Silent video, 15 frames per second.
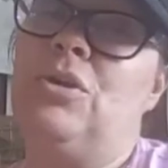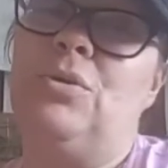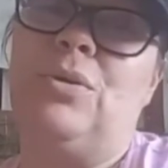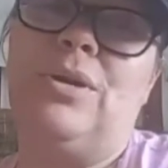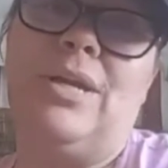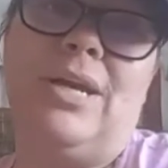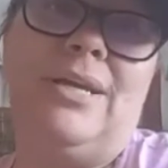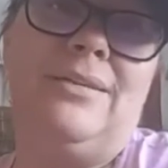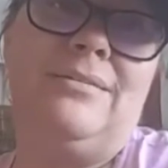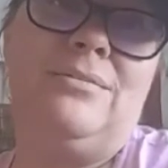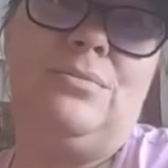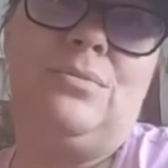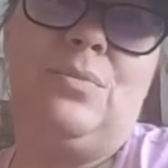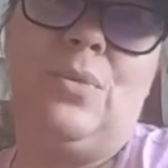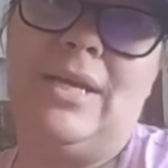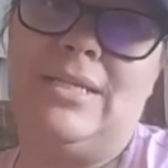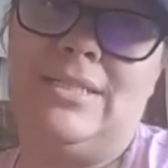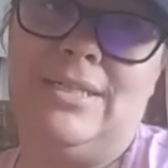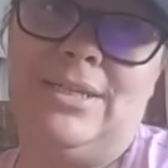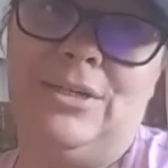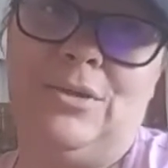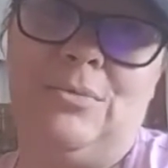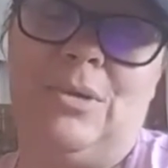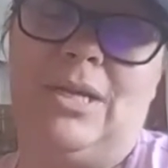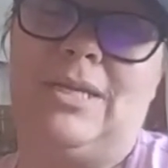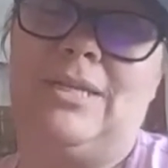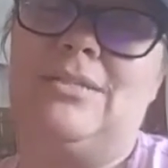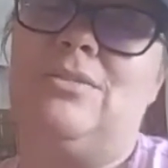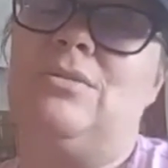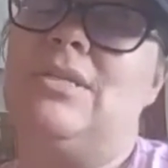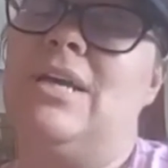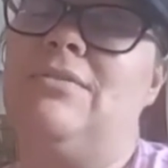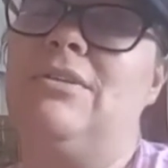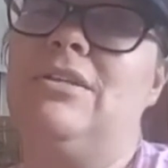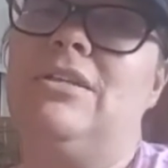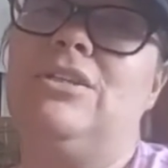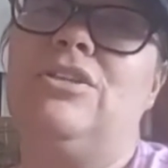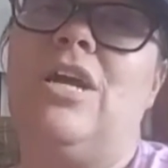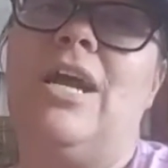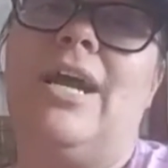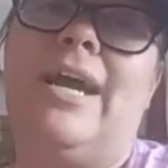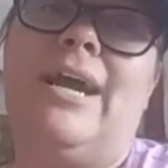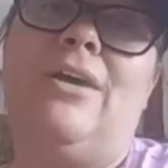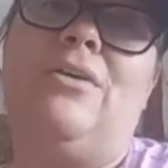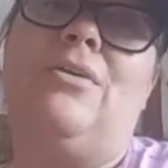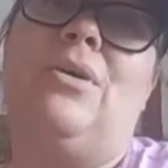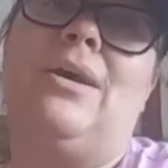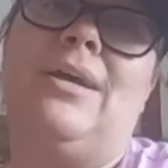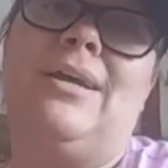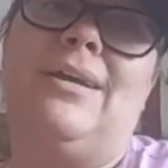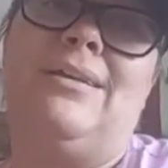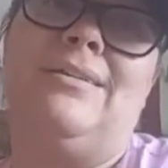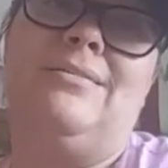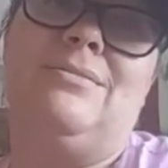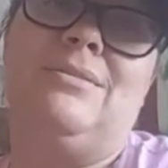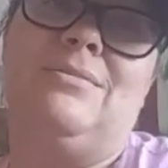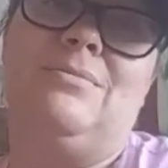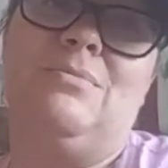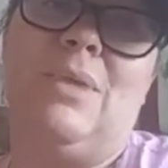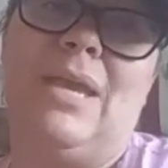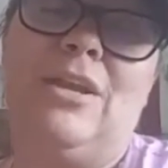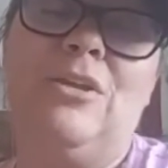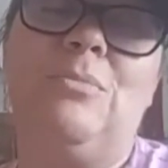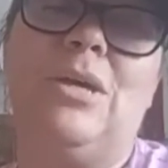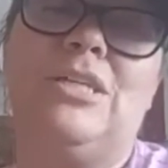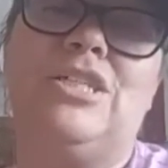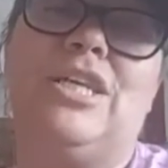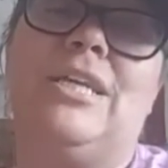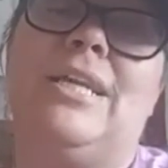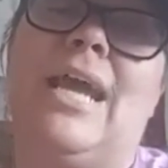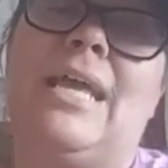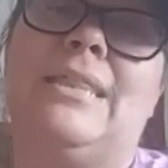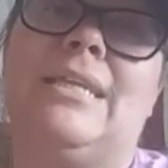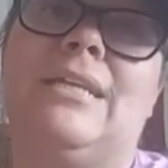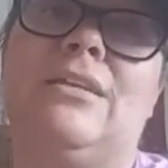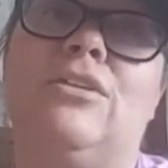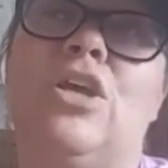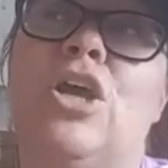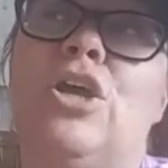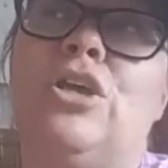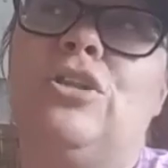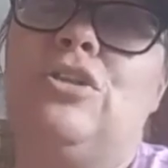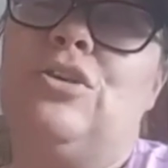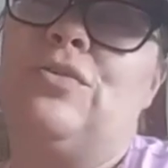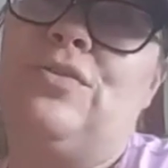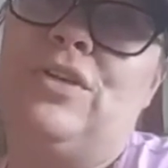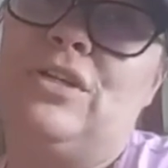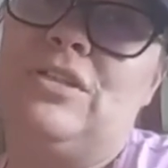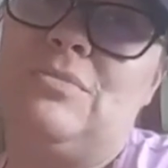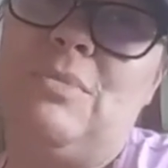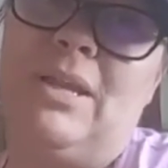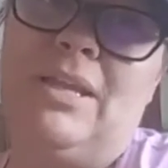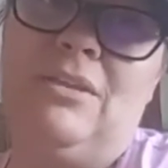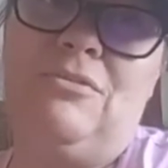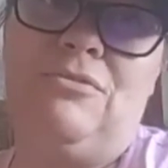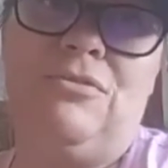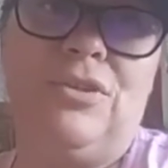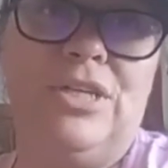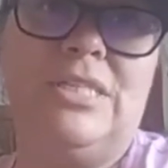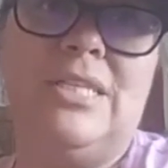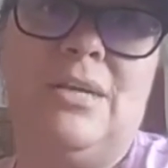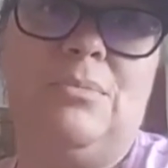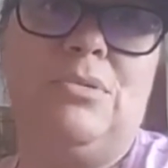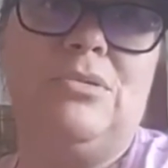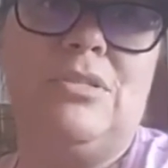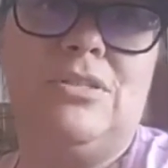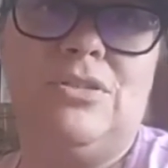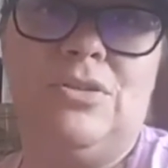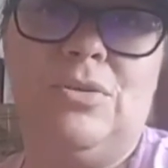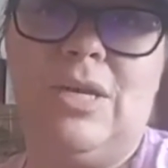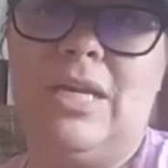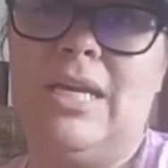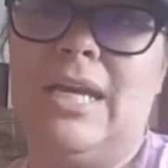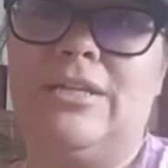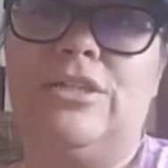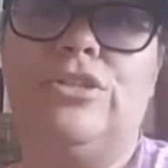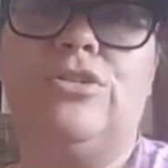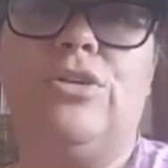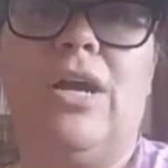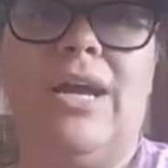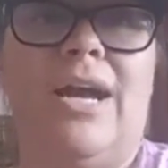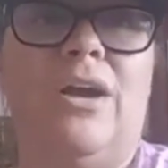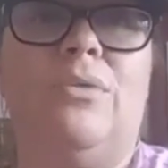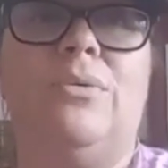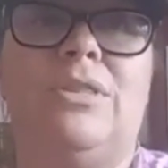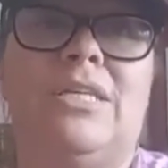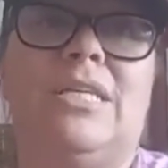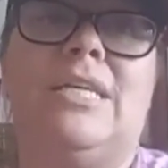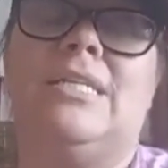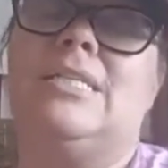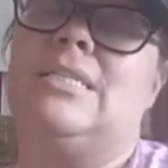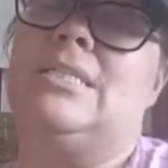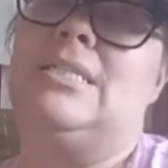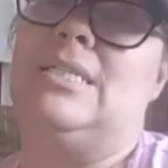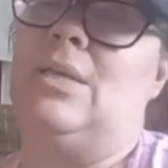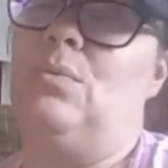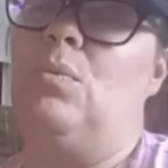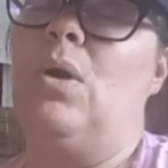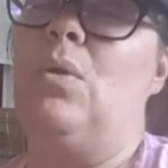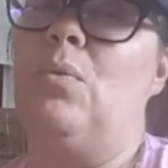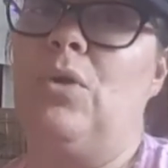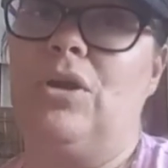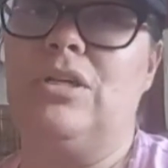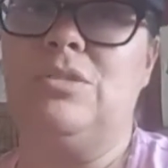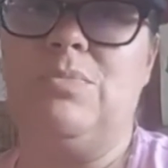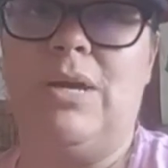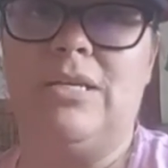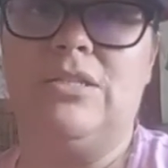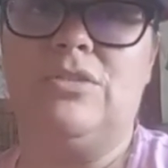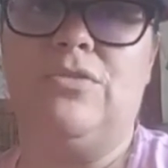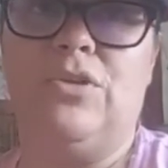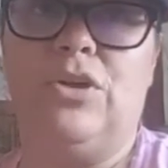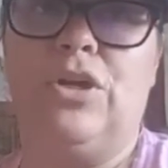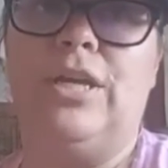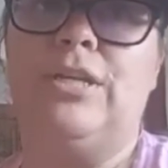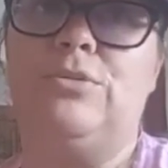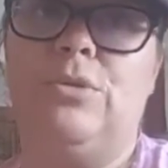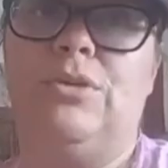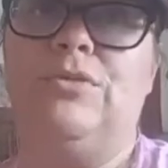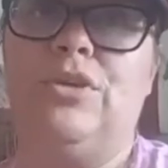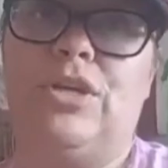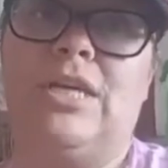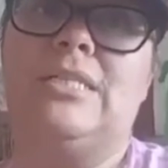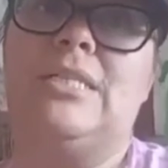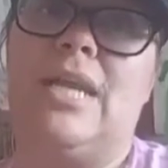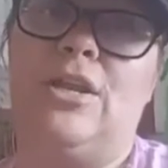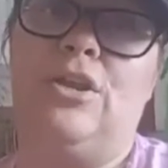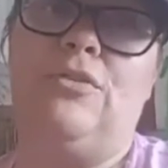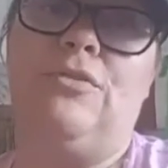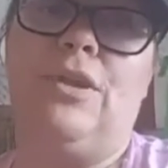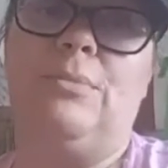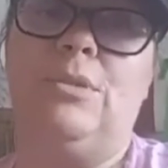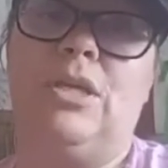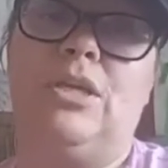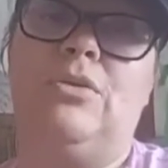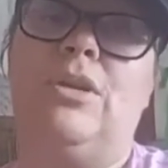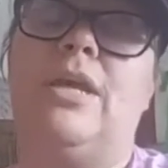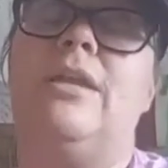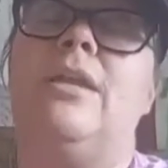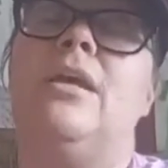are not wasting your money. So definitely try out, make your budget, and then look for as many free samples as you can get to try out with the kids to see what works best for each one of your kids in your family unit.